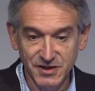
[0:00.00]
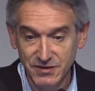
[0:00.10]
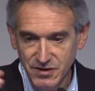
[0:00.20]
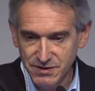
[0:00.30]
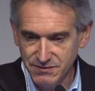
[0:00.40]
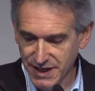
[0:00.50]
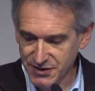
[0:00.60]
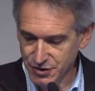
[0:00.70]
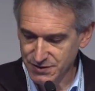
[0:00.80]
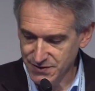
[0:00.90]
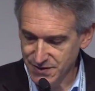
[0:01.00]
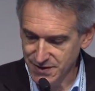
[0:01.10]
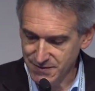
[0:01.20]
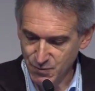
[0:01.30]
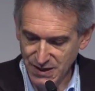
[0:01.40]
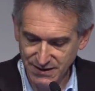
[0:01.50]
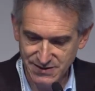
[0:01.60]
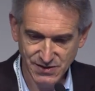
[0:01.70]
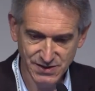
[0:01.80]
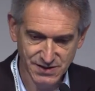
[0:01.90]
deterioration in
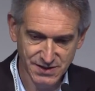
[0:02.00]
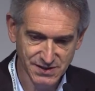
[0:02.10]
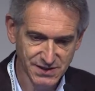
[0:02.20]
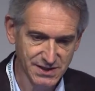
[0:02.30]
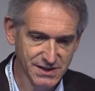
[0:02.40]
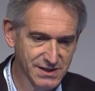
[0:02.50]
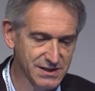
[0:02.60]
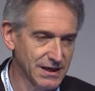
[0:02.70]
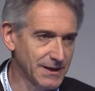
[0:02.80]
Parkinson's disease.